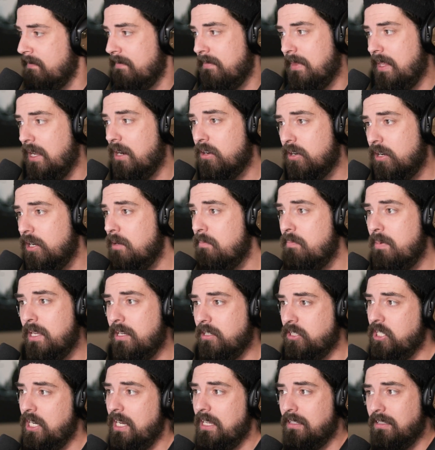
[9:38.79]
there could be a
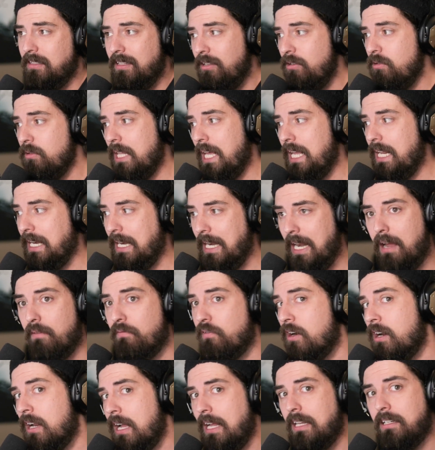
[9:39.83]
chance that you like
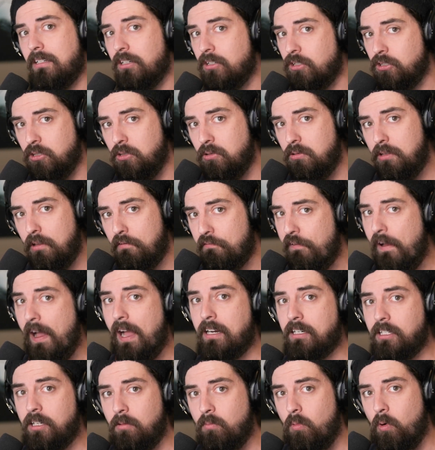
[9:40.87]
never got to do the
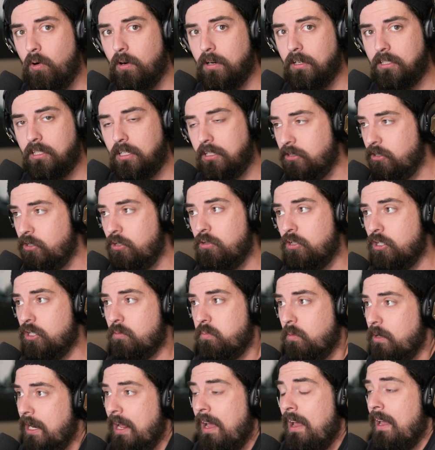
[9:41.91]
faction wars because you just
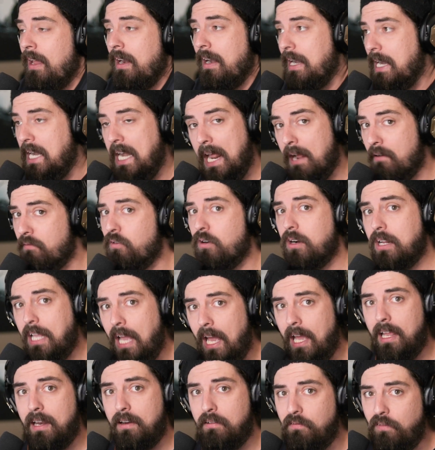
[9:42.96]
would never
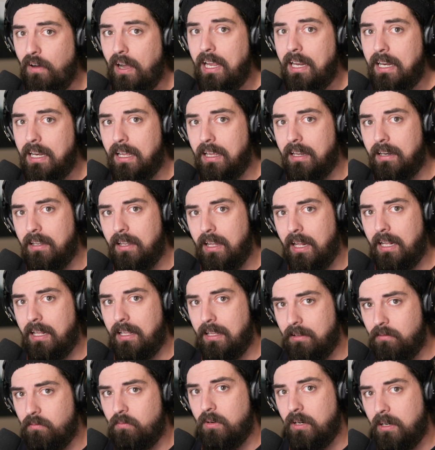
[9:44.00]
get invited. Like
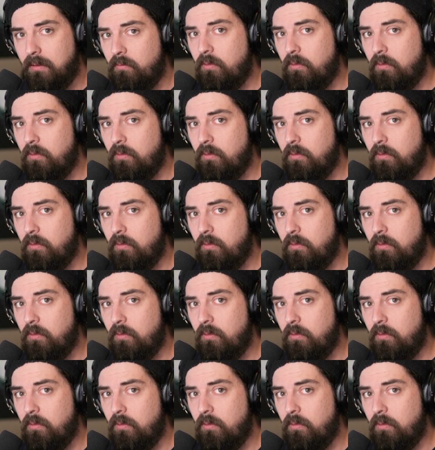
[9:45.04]
it, re